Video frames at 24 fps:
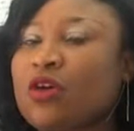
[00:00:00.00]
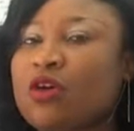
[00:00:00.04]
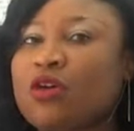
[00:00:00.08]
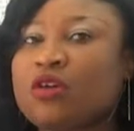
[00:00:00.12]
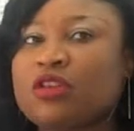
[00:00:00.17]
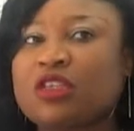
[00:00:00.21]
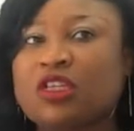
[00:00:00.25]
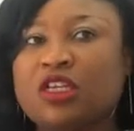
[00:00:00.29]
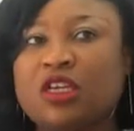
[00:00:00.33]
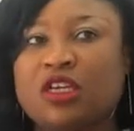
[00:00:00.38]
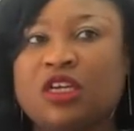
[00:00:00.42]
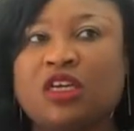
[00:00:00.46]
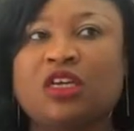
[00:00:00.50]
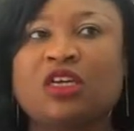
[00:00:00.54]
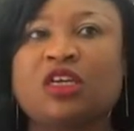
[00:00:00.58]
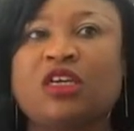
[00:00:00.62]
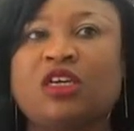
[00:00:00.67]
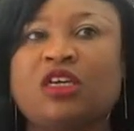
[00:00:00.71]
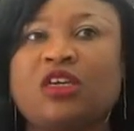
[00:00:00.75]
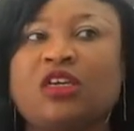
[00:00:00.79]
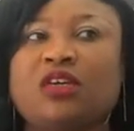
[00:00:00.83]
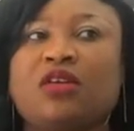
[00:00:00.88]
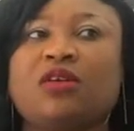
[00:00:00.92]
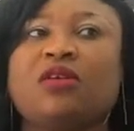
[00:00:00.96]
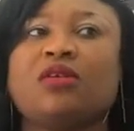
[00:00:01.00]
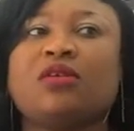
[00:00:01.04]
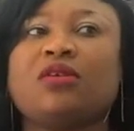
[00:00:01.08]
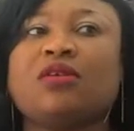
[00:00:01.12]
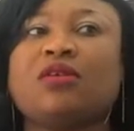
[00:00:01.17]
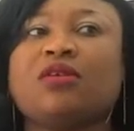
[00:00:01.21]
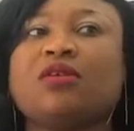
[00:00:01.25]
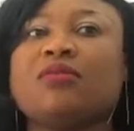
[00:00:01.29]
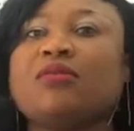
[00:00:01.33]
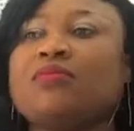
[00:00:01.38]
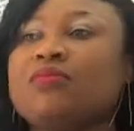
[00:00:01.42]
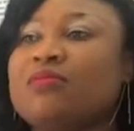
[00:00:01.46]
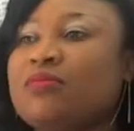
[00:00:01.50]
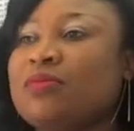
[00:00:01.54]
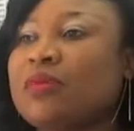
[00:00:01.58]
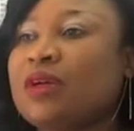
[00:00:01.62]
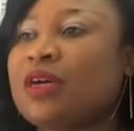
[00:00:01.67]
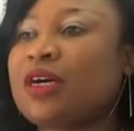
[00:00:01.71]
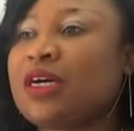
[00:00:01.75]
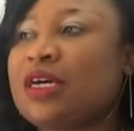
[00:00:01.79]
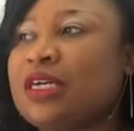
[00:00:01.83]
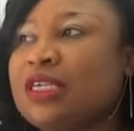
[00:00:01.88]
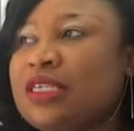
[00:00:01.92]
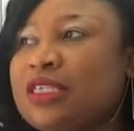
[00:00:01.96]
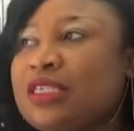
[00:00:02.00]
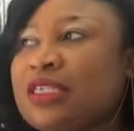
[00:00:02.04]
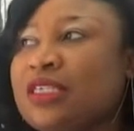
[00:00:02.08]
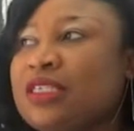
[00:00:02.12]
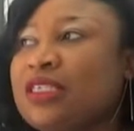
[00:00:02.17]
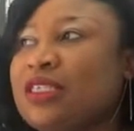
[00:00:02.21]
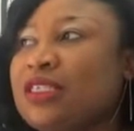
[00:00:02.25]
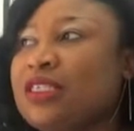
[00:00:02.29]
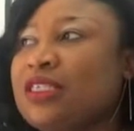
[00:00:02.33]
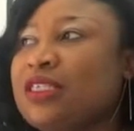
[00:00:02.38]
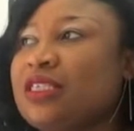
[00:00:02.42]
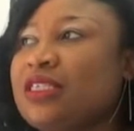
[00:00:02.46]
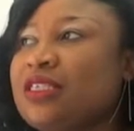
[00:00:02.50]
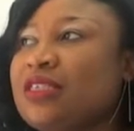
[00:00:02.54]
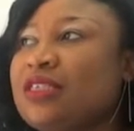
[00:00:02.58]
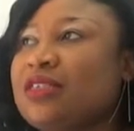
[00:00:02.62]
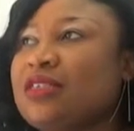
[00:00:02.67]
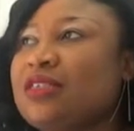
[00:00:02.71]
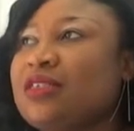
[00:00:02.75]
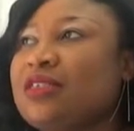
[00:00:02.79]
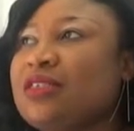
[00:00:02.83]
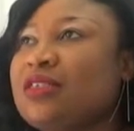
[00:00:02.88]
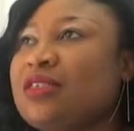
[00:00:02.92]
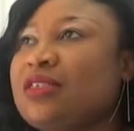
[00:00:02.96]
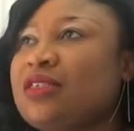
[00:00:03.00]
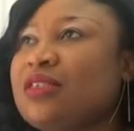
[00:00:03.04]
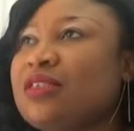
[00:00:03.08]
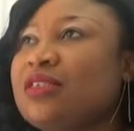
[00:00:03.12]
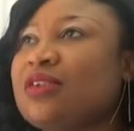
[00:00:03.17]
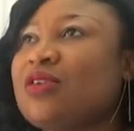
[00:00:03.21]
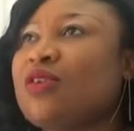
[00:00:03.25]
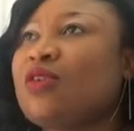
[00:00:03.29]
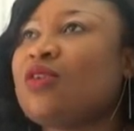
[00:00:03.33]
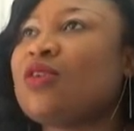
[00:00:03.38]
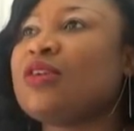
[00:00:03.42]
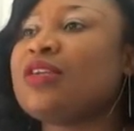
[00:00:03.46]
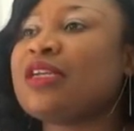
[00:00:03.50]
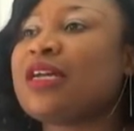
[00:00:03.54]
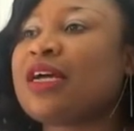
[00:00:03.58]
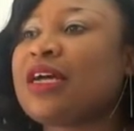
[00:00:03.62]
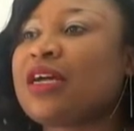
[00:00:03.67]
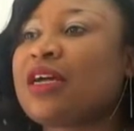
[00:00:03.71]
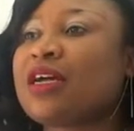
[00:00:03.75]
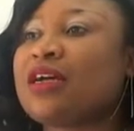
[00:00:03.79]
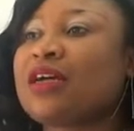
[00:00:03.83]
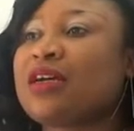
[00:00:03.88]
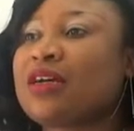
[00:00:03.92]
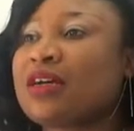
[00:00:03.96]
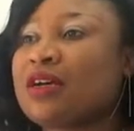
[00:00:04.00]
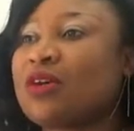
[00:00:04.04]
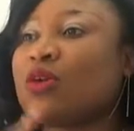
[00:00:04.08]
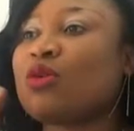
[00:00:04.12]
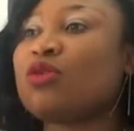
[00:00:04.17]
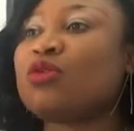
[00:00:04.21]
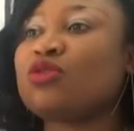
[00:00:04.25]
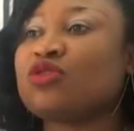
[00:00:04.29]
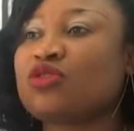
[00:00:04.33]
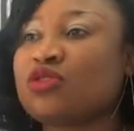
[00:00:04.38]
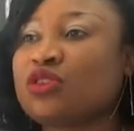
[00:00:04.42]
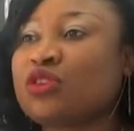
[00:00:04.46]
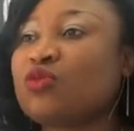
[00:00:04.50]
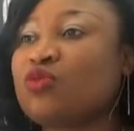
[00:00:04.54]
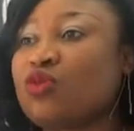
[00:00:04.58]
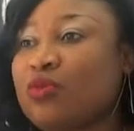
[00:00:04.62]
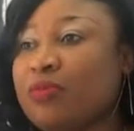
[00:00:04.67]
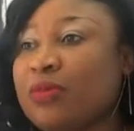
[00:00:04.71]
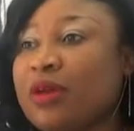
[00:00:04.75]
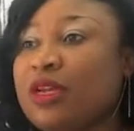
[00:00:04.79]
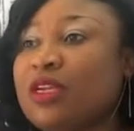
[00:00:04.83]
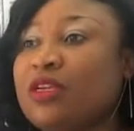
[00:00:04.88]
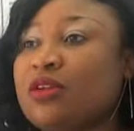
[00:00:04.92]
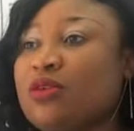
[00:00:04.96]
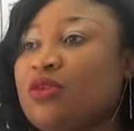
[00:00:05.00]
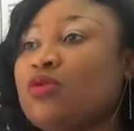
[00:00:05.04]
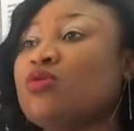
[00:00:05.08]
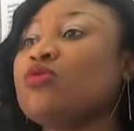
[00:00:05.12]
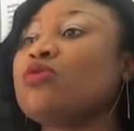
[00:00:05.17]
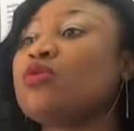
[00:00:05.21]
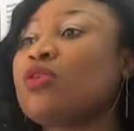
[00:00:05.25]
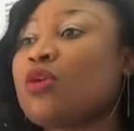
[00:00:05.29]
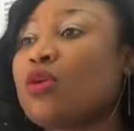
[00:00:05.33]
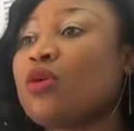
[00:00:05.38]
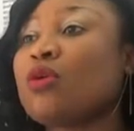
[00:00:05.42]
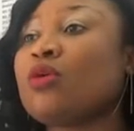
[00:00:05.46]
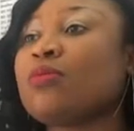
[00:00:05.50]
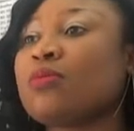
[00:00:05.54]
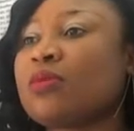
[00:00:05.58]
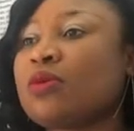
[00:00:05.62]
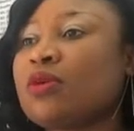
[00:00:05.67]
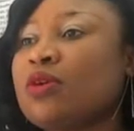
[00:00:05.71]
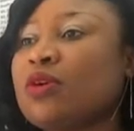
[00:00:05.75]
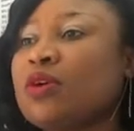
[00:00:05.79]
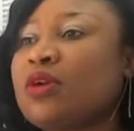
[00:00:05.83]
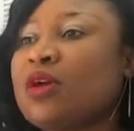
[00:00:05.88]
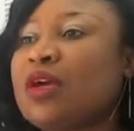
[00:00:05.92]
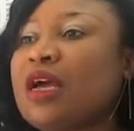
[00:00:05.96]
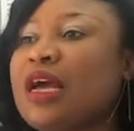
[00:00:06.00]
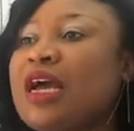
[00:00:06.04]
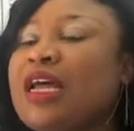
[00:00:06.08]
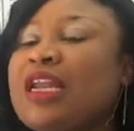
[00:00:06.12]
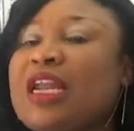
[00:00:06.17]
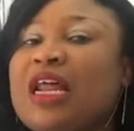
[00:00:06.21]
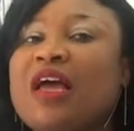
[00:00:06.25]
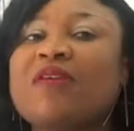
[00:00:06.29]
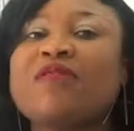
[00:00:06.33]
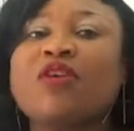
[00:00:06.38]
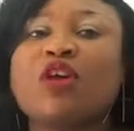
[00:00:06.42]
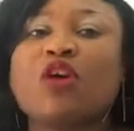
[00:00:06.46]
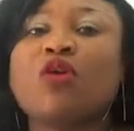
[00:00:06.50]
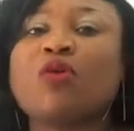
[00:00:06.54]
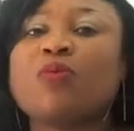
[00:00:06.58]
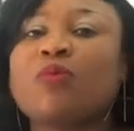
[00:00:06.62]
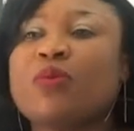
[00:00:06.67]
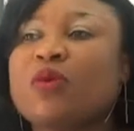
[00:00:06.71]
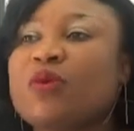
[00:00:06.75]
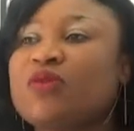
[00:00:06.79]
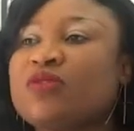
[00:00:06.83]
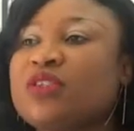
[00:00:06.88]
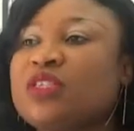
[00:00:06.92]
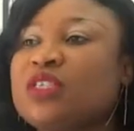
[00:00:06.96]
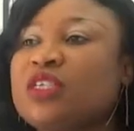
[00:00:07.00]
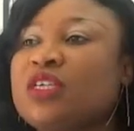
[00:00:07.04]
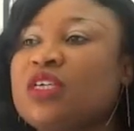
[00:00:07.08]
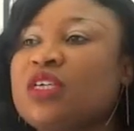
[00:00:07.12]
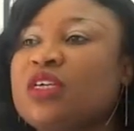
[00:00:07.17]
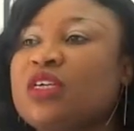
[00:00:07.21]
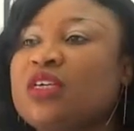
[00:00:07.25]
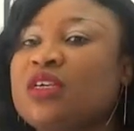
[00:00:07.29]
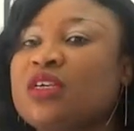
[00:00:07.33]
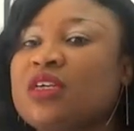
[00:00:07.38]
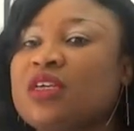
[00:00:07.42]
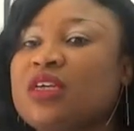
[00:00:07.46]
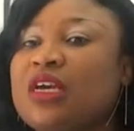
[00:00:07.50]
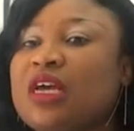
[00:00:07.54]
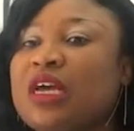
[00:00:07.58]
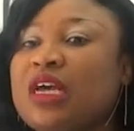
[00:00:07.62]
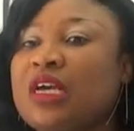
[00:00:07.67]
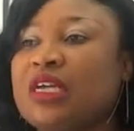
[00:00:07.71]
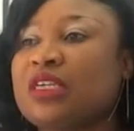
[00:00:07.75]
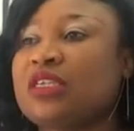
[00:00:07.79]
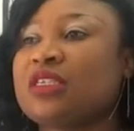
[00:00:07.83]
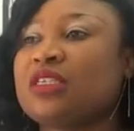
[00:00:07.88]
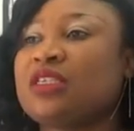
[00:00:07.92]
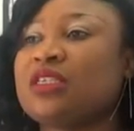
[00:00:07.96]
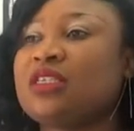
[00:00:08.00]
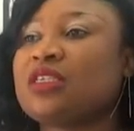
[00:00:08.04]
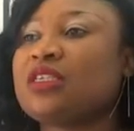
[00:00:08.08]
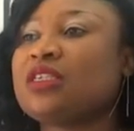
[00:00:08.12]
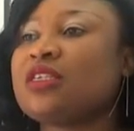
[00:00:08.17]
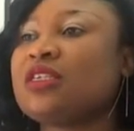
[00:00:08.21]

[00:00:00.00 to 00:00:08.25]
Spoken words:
all the other country women could come and have a cup of tea and